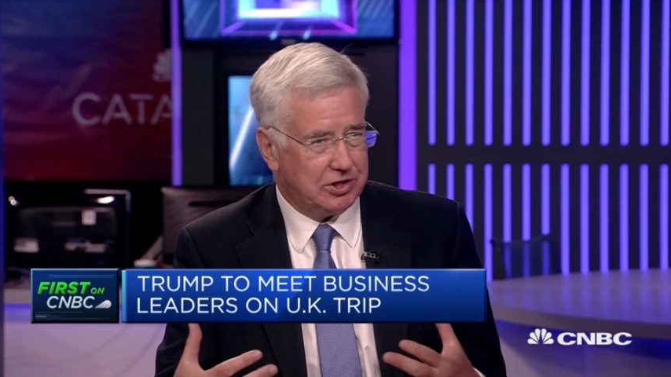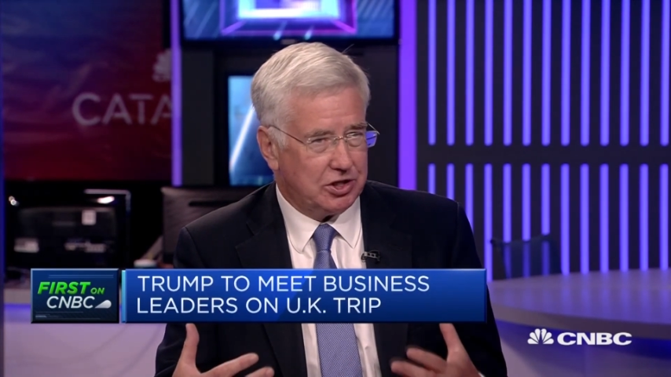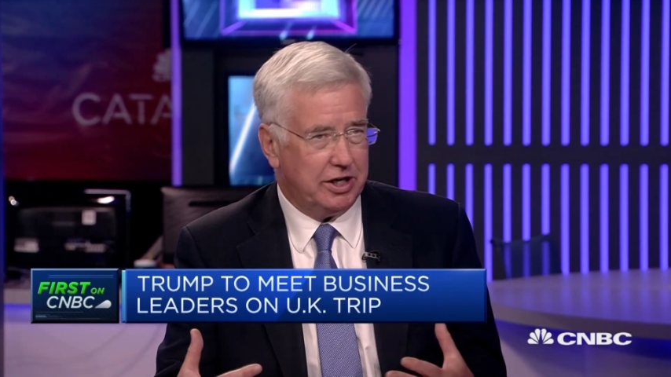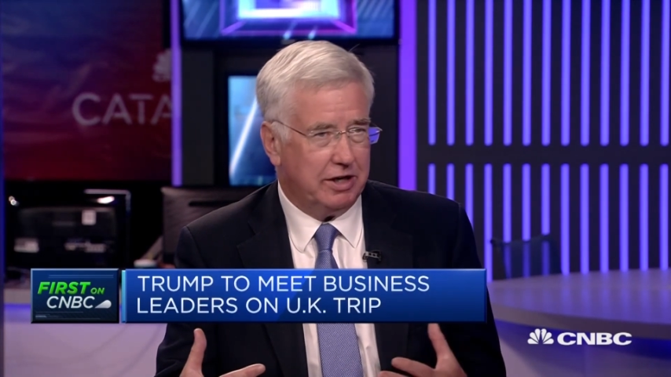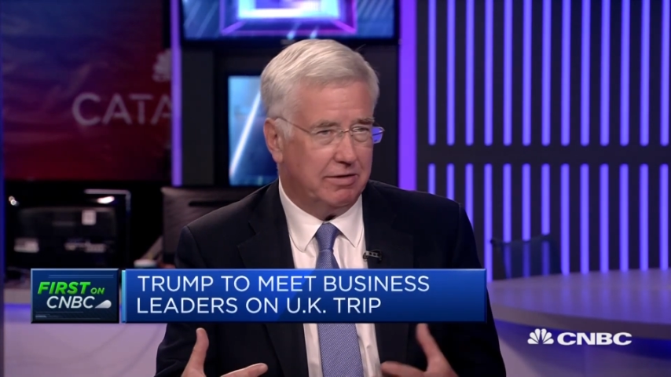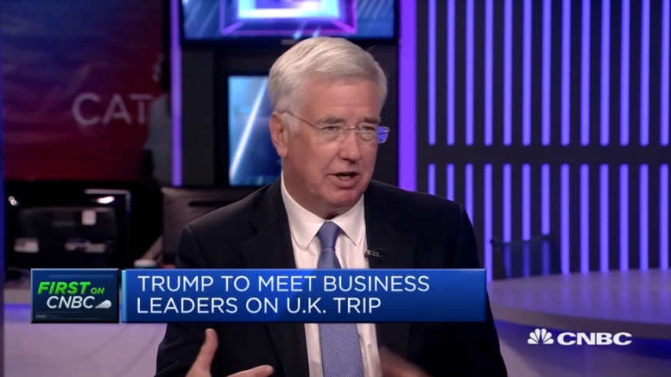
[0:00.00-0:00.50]
the
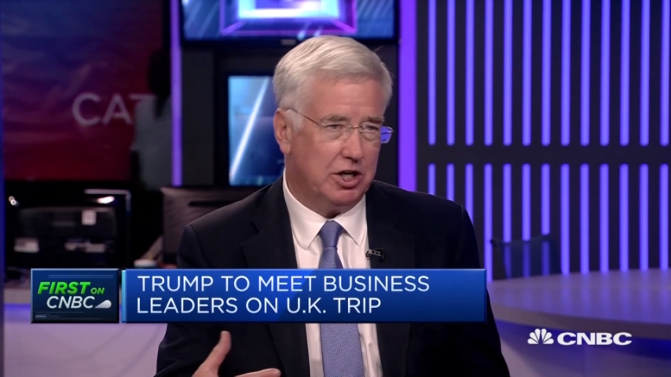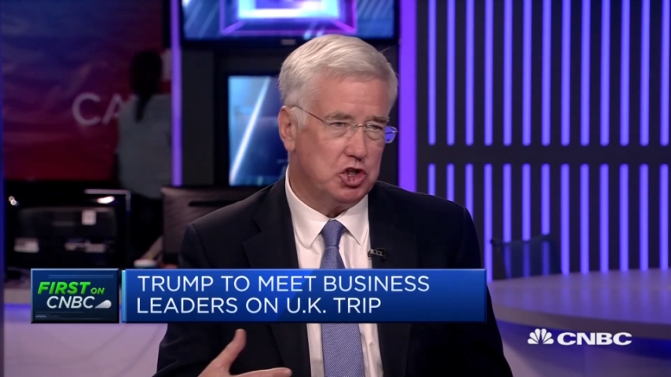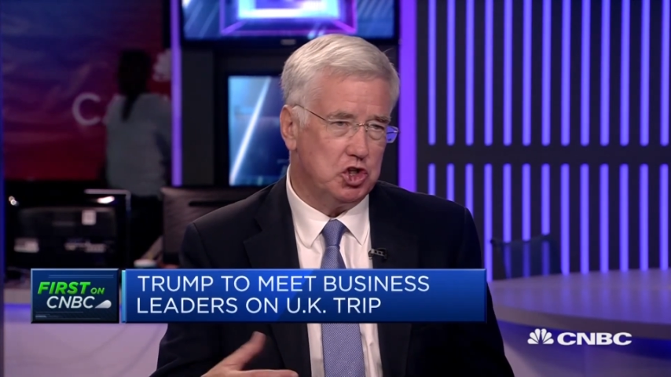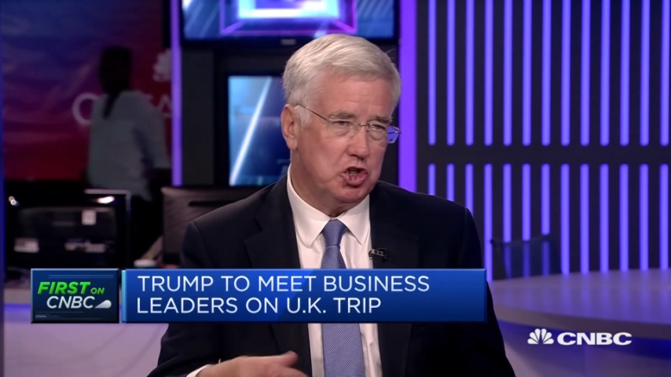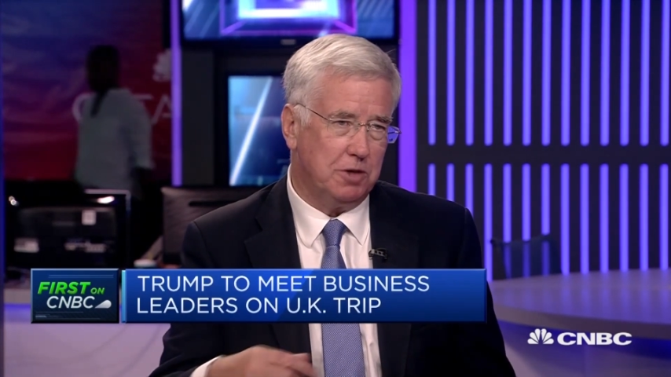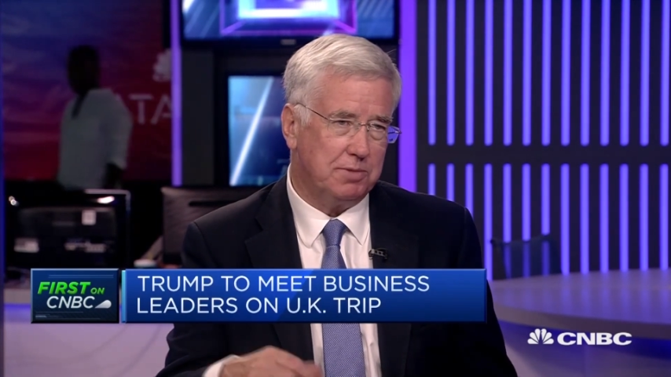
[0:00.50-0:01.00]
trading
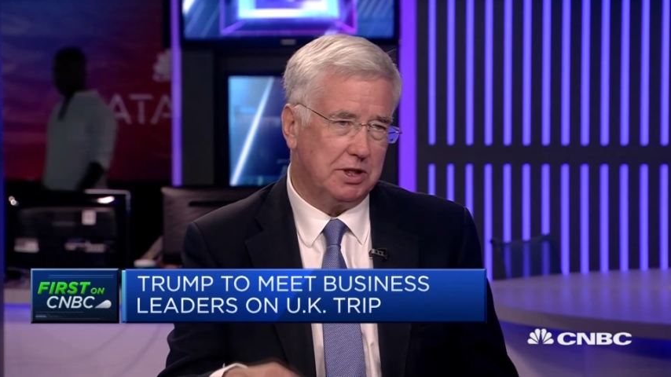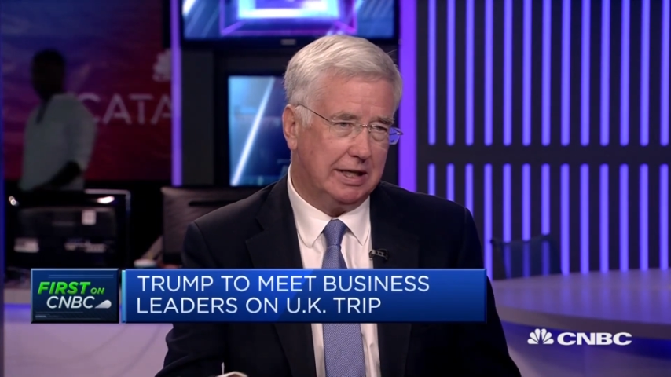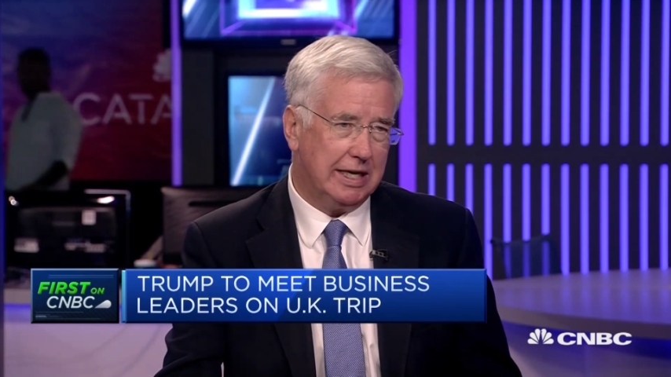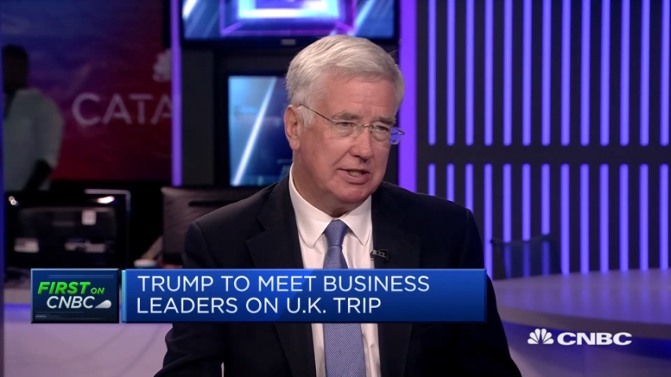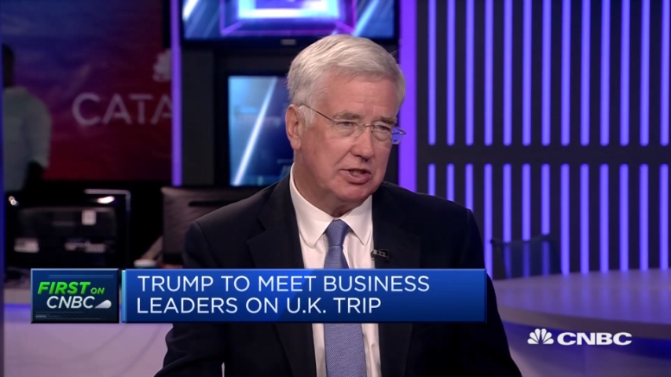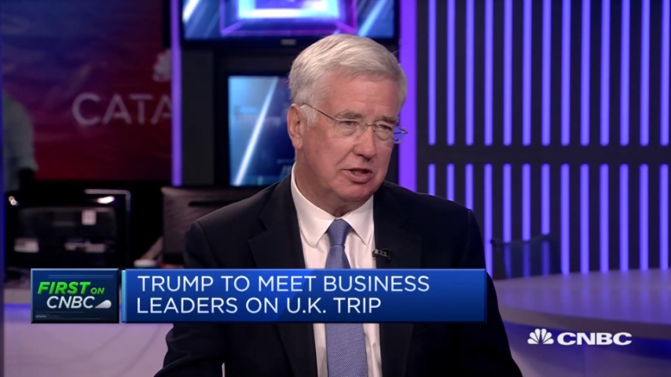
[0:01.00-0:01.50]
relationships
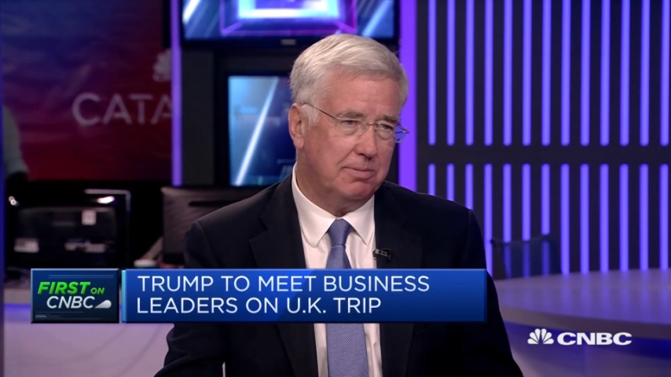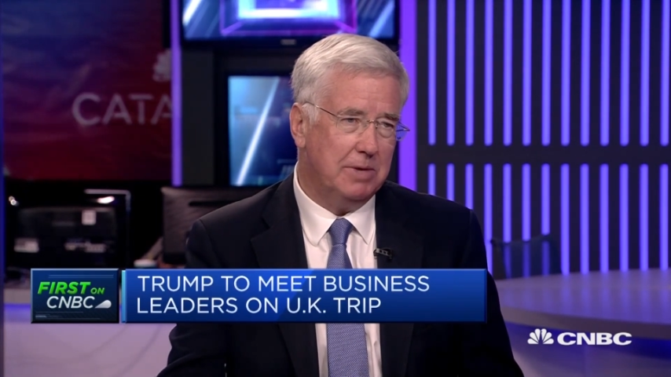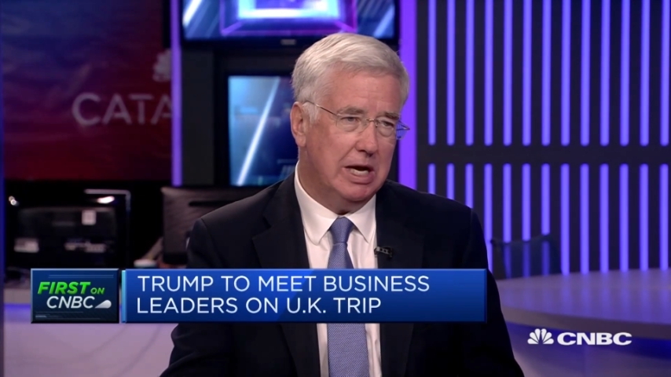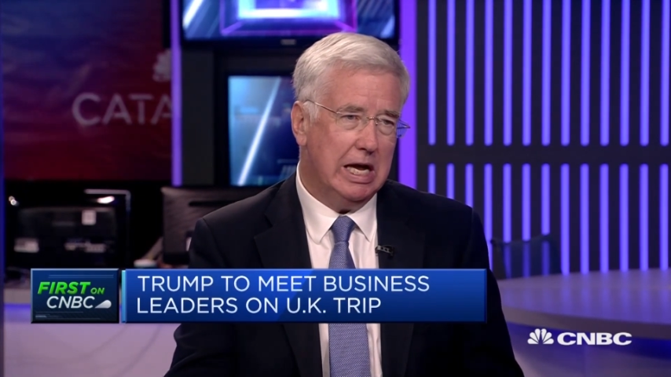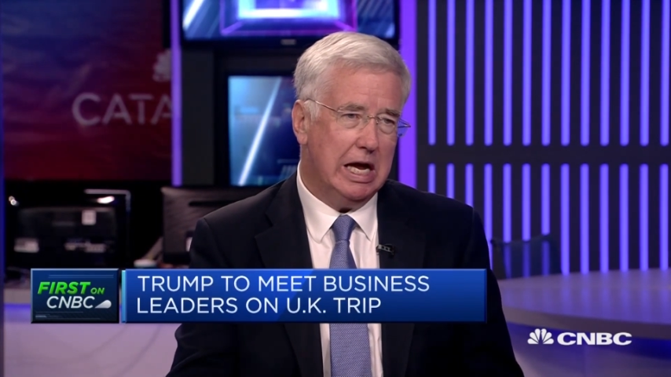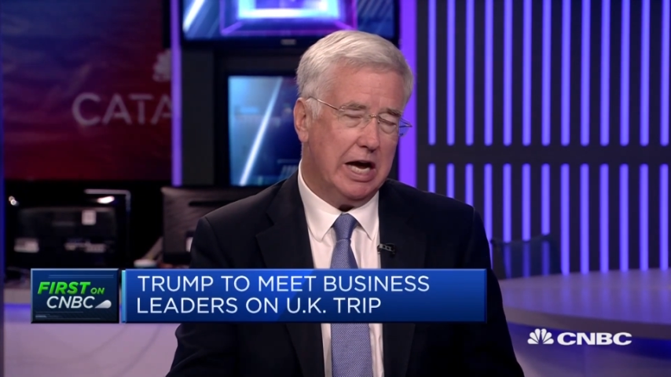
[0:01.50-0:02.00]
against
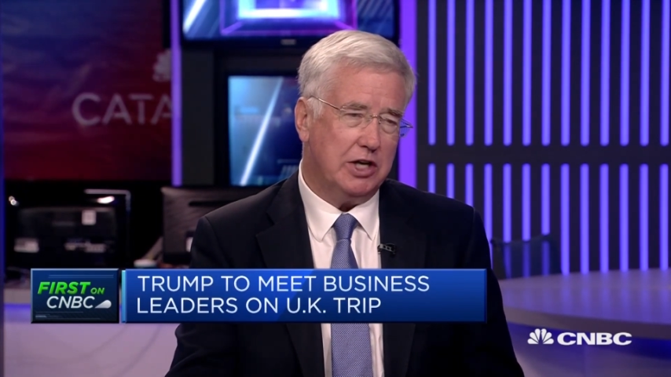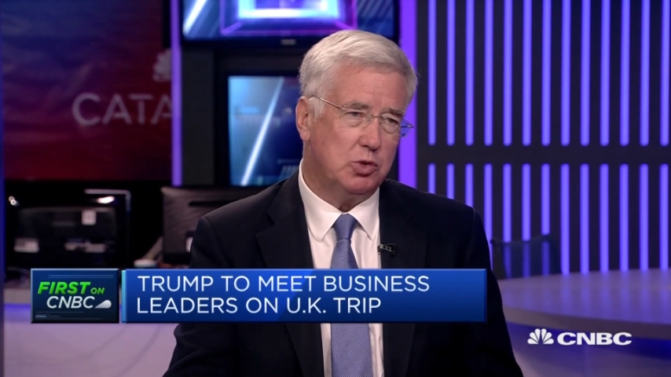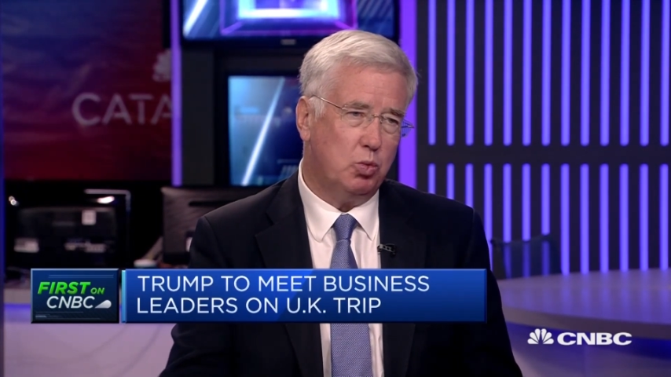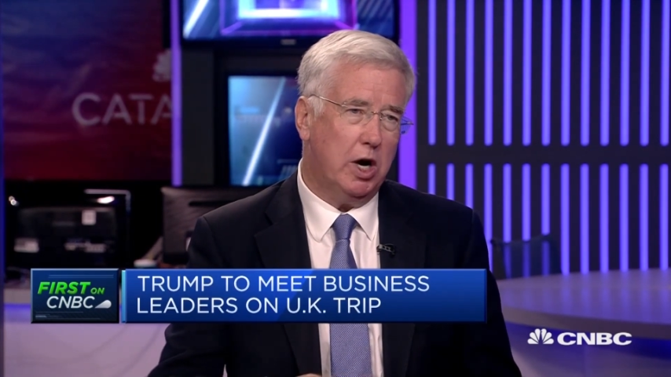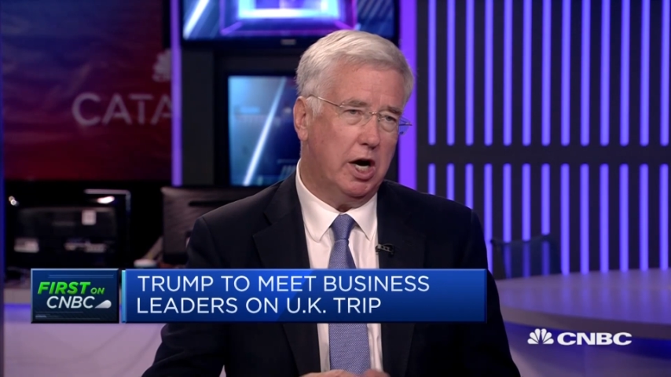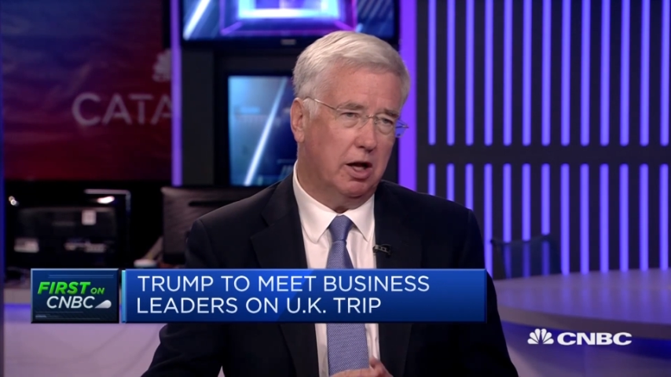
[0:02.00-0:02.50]
them
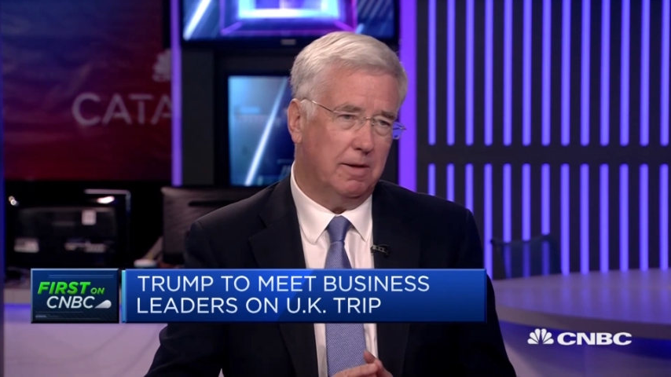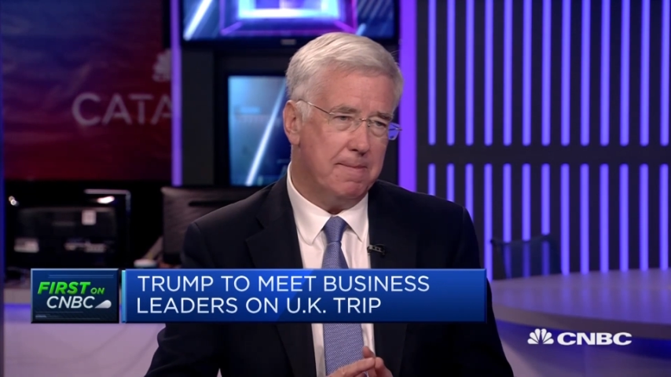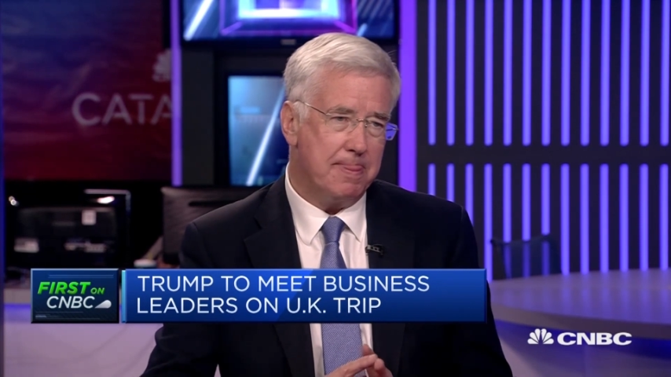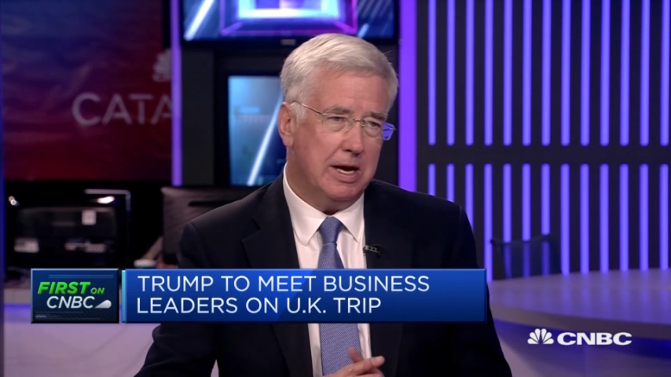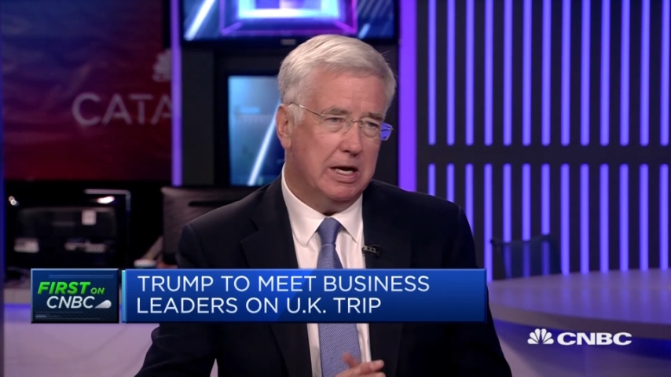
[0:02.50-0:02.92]
as well.